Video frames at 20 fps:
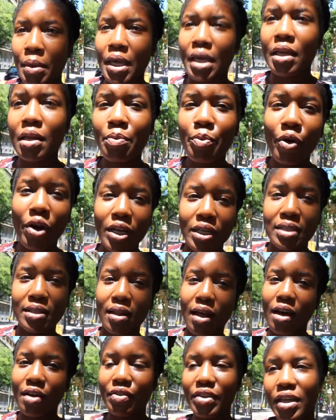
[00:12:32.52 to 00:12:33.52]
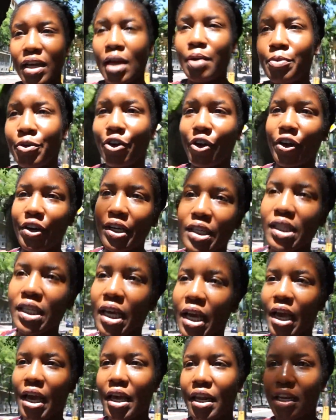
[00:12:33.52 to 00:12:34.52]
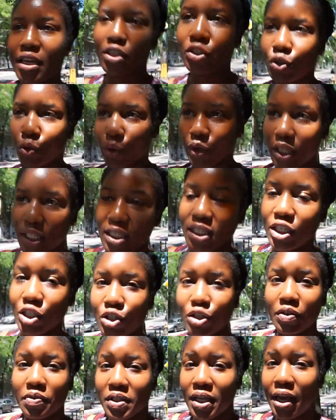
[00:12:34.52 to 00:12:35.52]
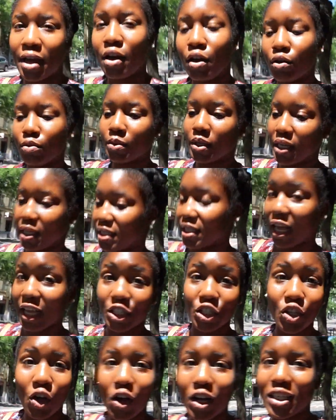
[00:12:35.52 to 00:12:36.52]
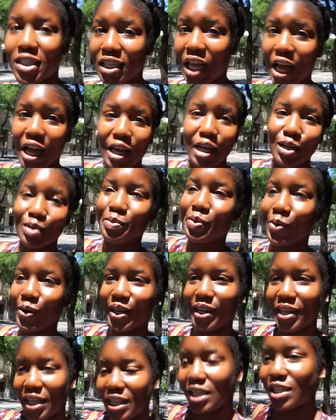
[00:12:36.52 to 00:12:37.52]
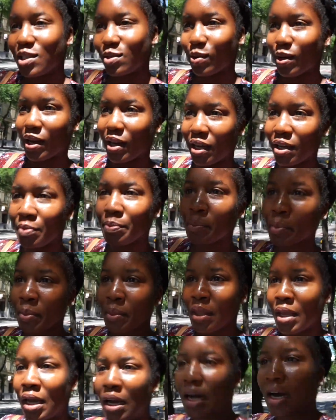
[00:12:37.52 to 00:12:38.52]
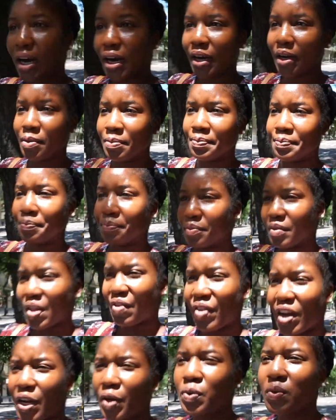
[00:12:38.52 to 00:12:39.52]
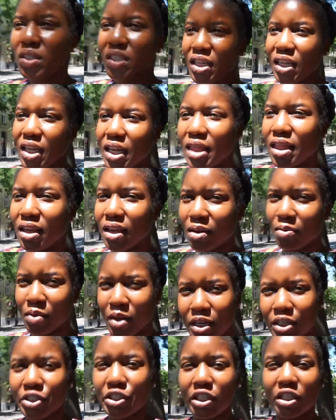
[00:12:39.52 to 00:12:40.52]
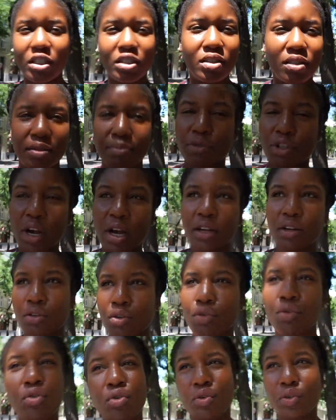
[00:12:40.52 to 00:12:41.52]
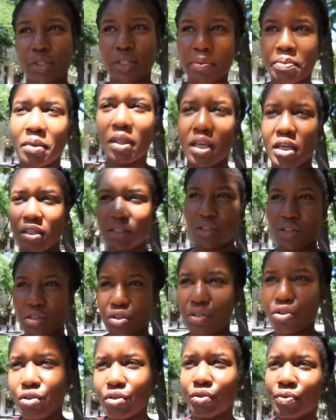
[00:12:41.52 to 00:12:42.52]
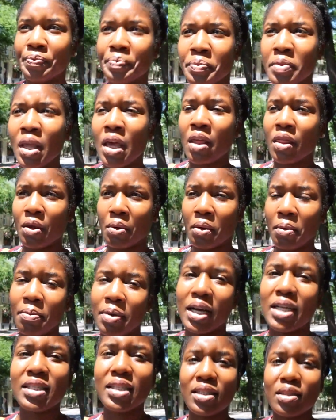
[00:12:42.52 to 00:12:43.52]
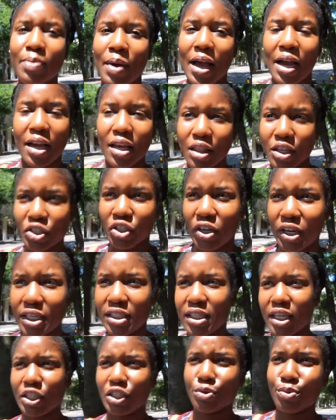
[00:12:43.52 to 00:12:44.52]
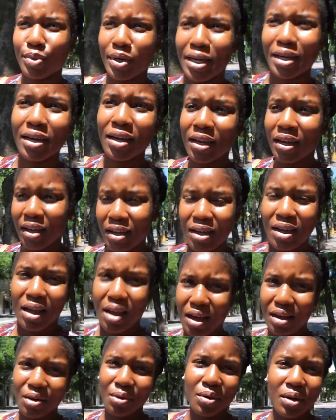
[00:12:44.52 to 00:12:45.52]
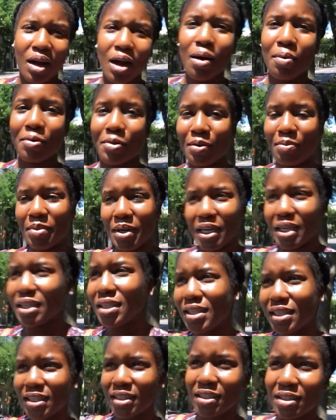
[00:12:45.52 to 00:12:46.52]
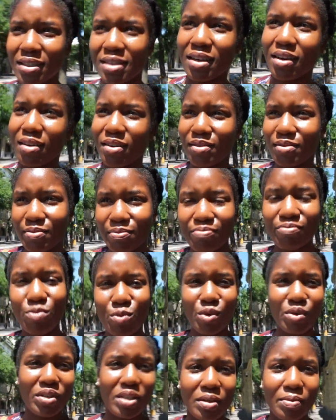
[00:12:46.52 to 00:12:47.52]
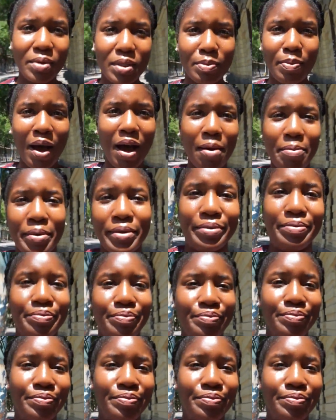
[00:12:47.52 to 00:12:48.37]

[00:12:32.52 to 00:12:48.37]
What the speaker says: In Bratislava, I'm currently headed toward the center of town because I saw a sign pointing this way. If I don't see anything, I'm gonna just try to Google some things to do. There were buses back at the train station, but I don't want to hop on a bus, so we'll see what's popping.